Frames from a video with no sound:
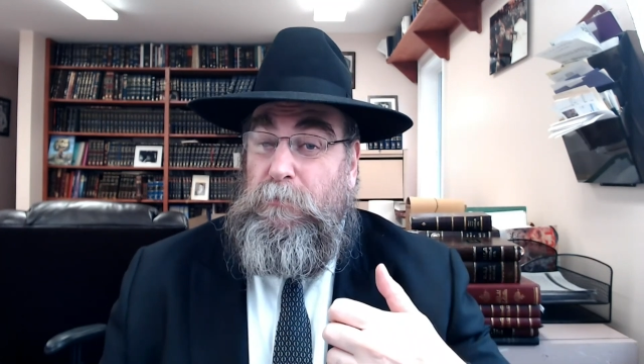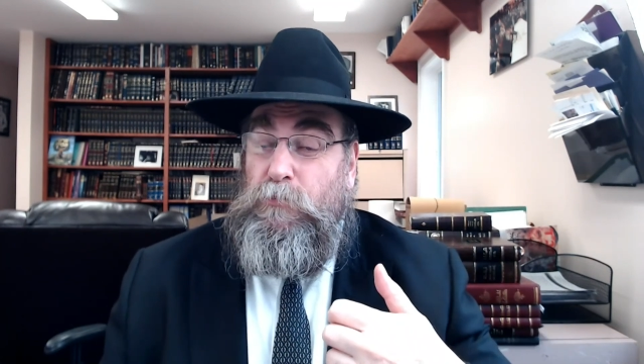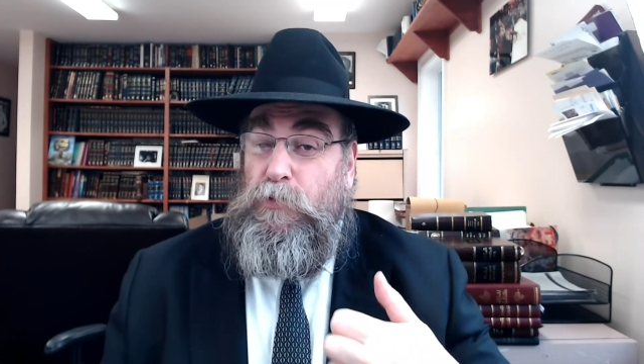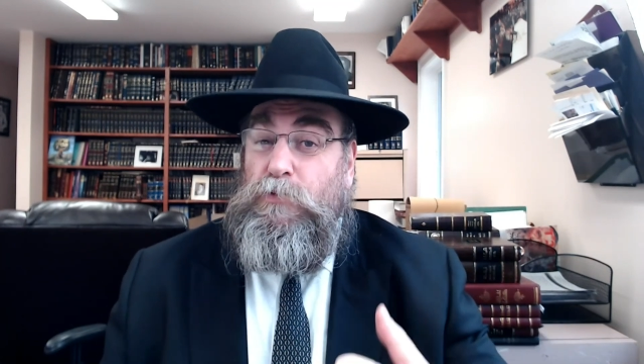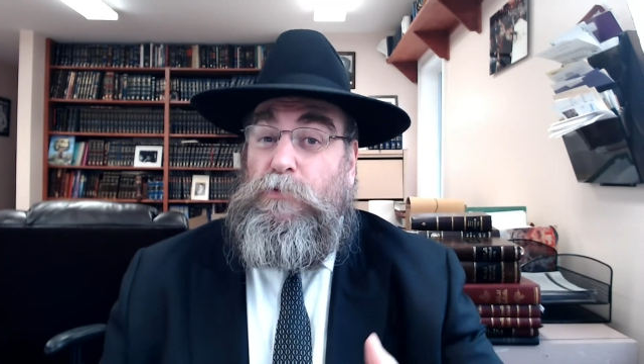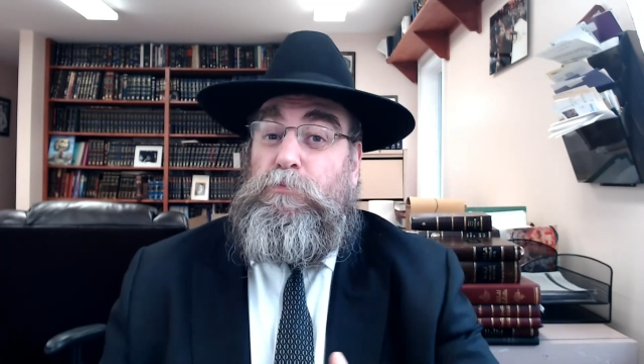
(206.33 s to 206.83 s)

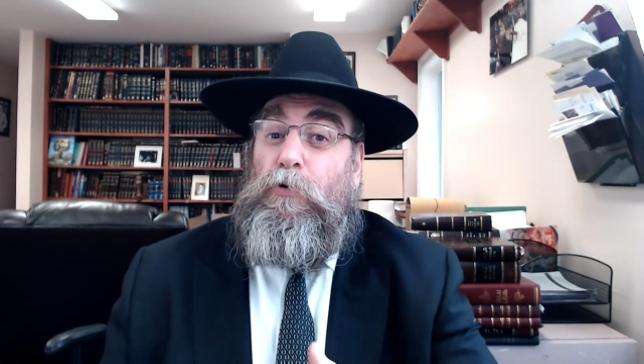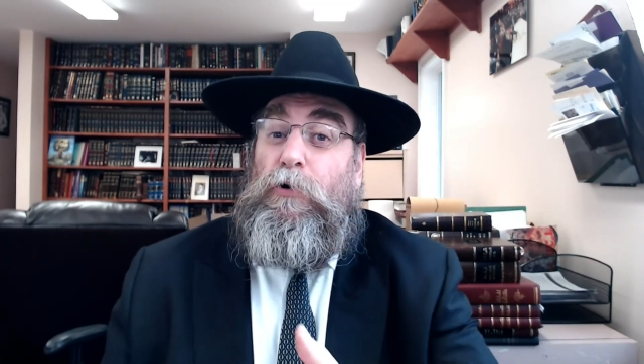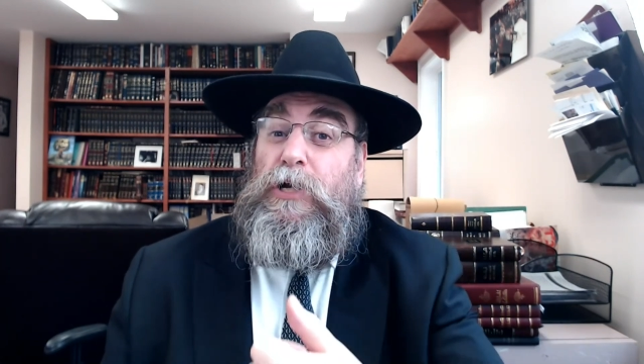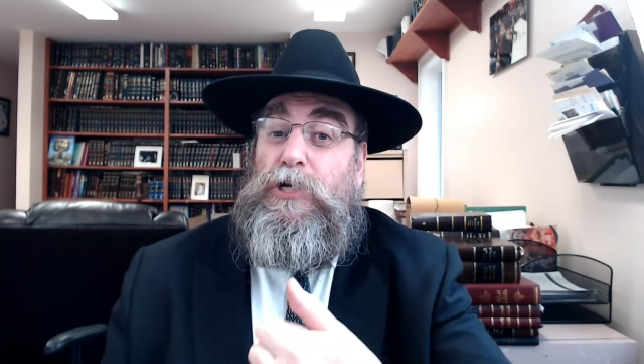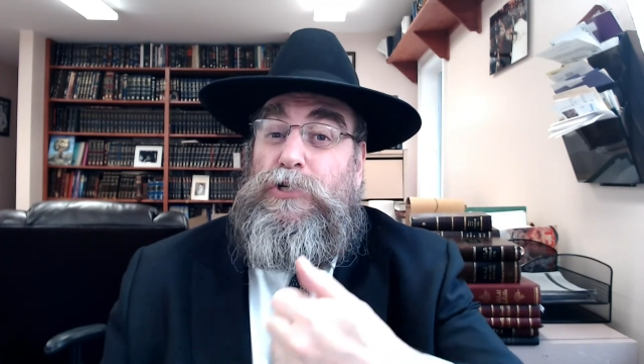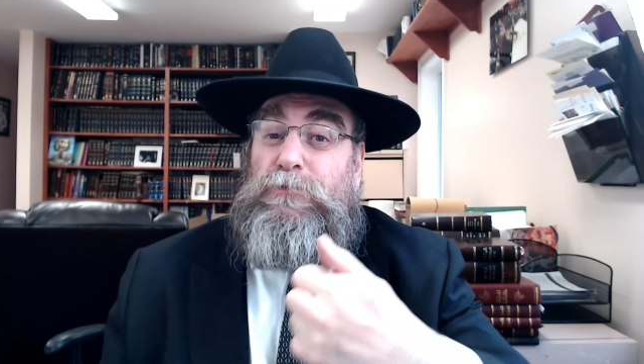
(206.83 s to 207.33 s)
which was brought
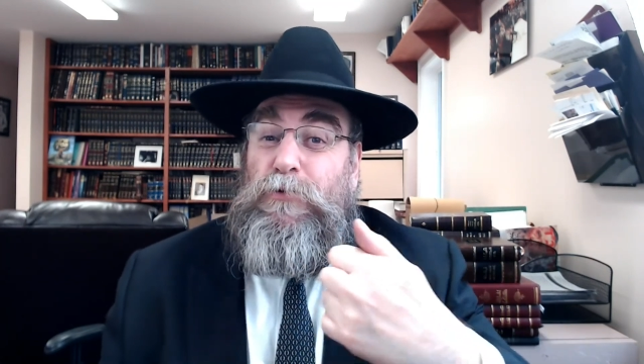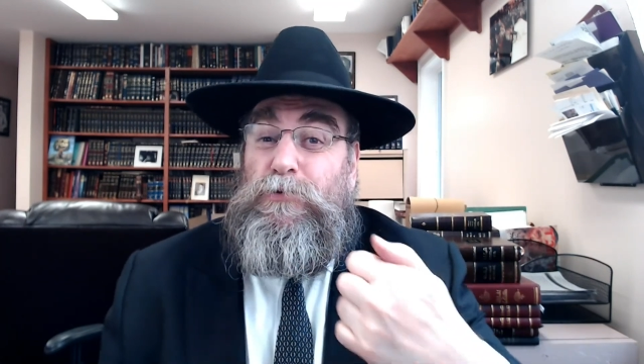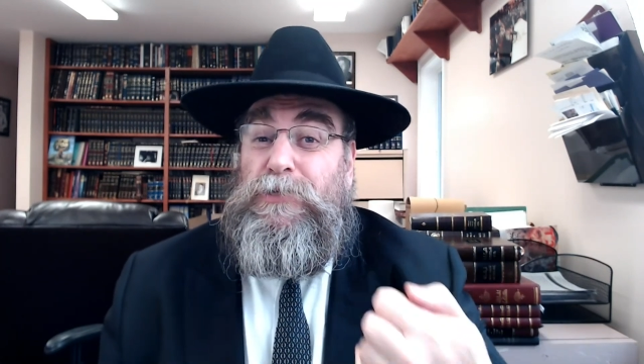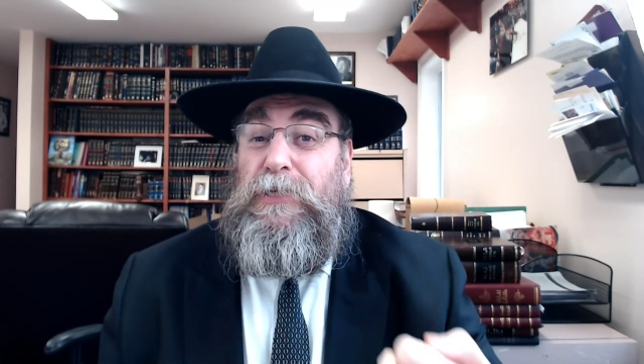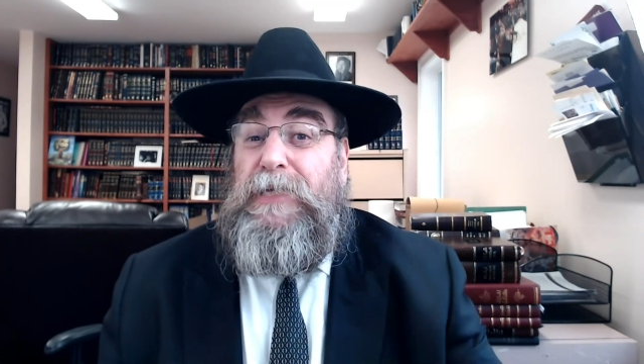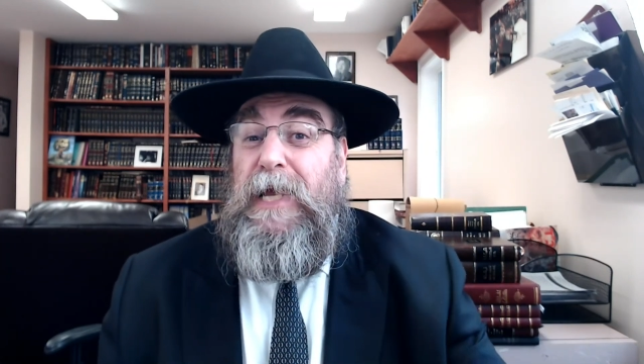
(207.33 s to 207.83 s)
on Shavuot
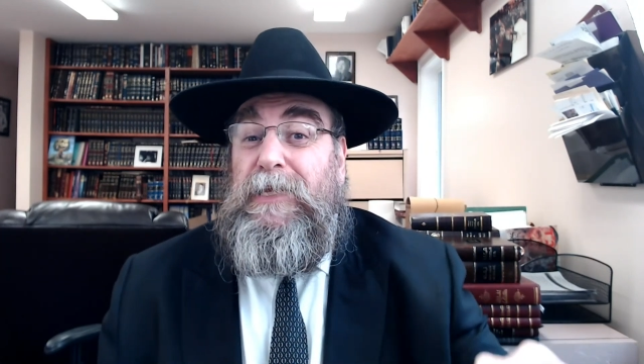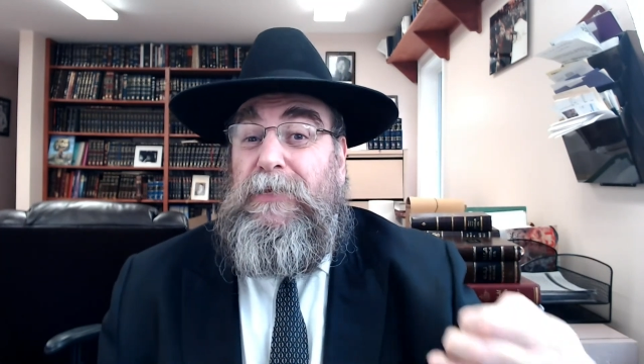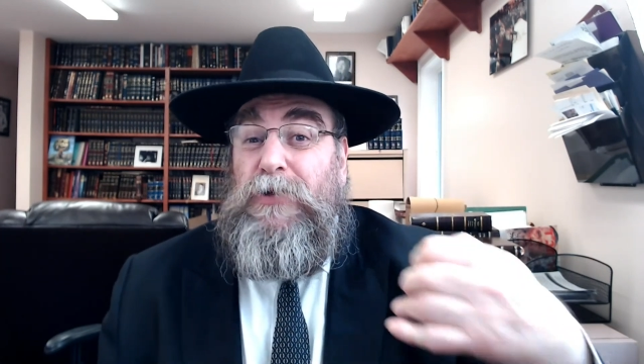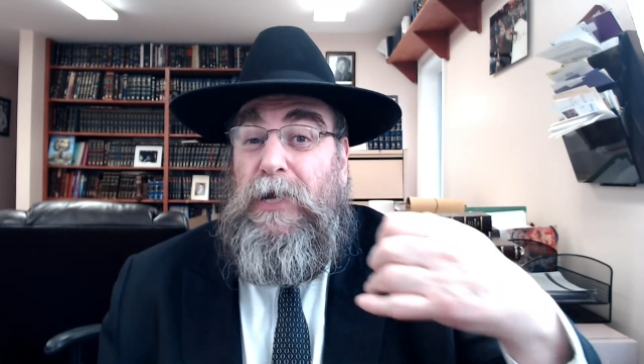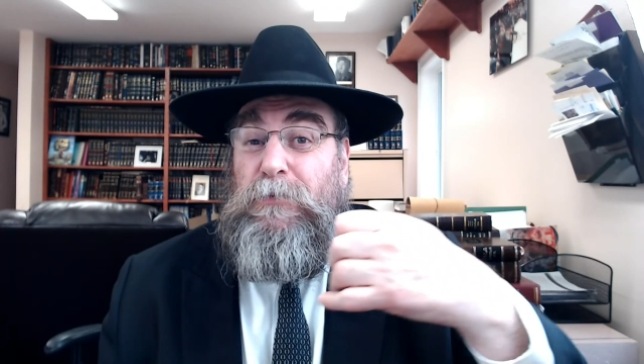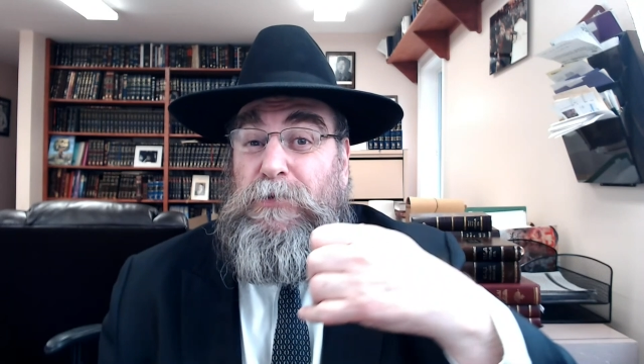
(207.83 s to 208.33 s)
the day the
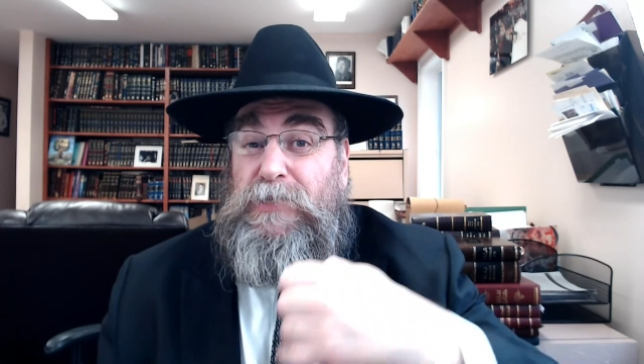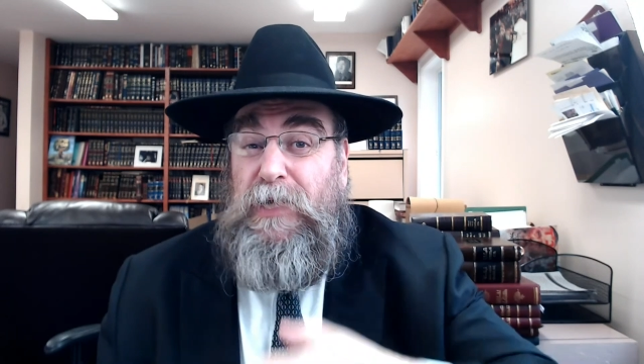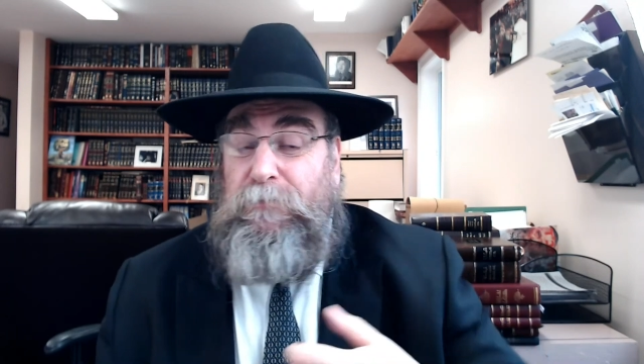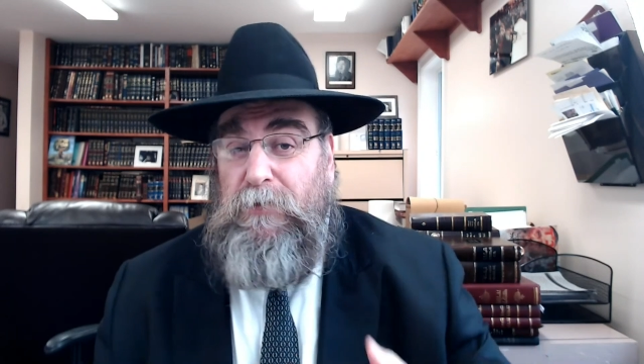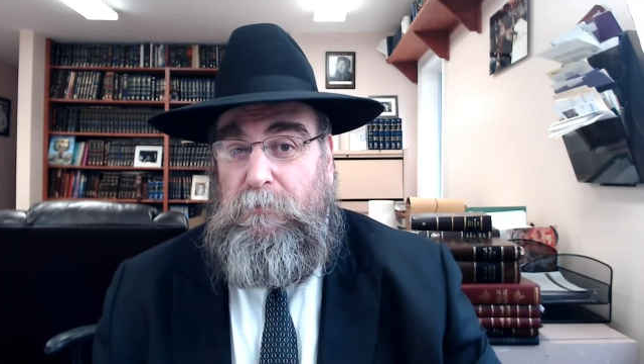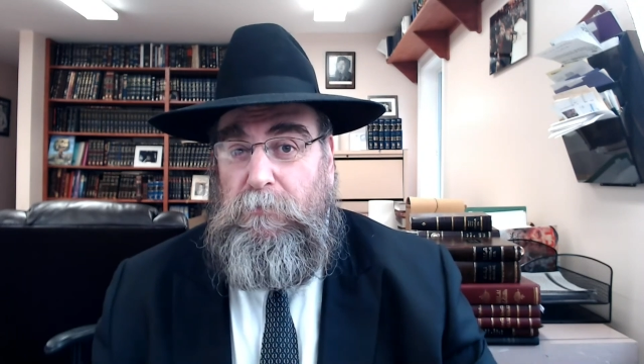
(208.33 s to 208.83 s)
Torah was given,